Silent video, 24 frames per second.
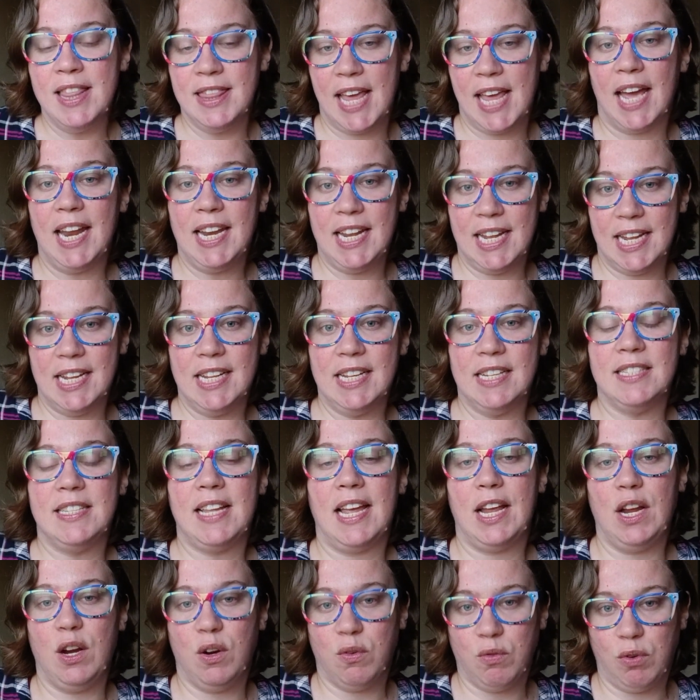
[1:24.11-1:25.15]
that is
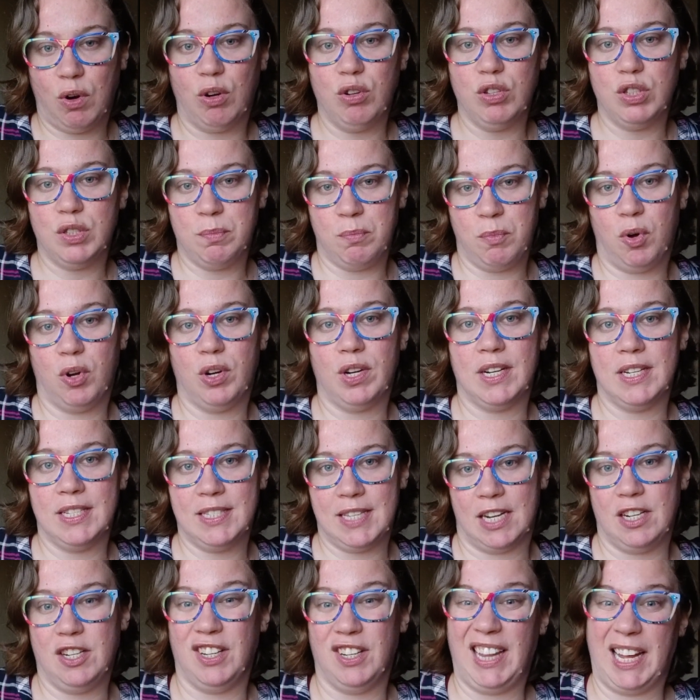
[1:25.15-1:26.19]
a gross motor
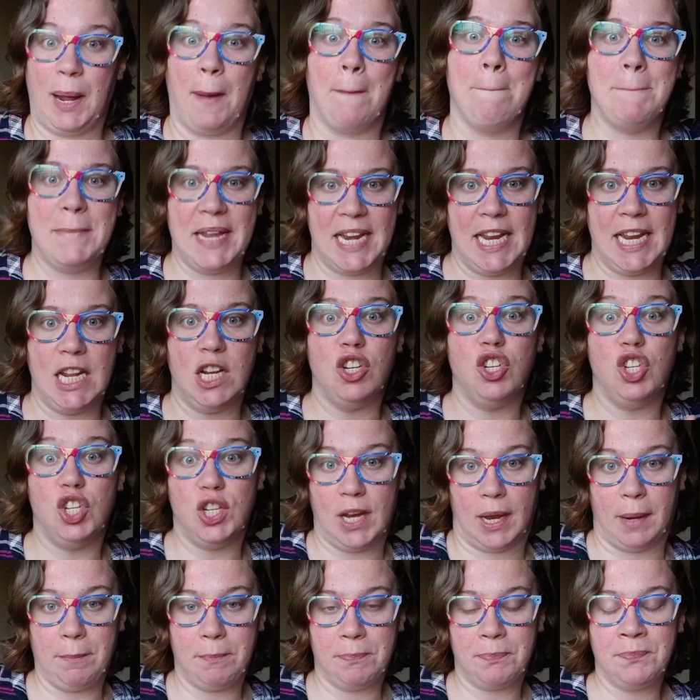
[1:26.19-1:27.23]
center, like a mini
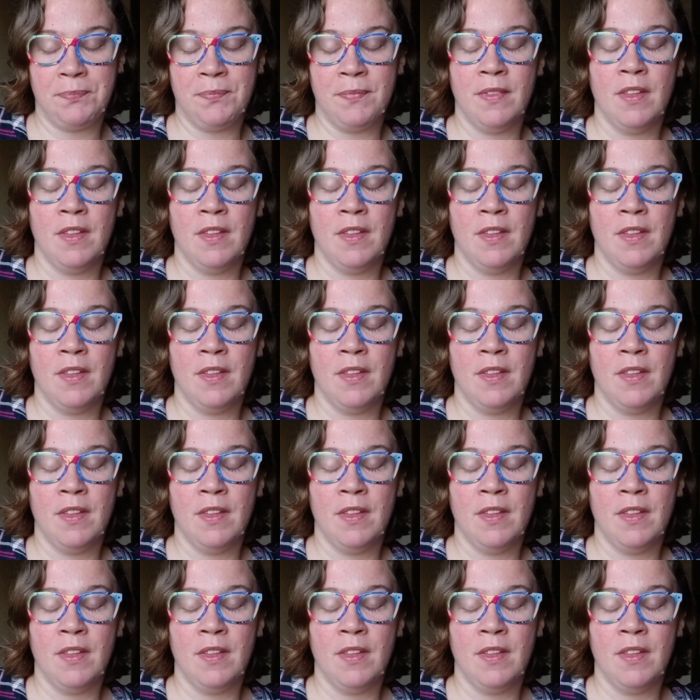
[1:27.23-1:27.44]
gym.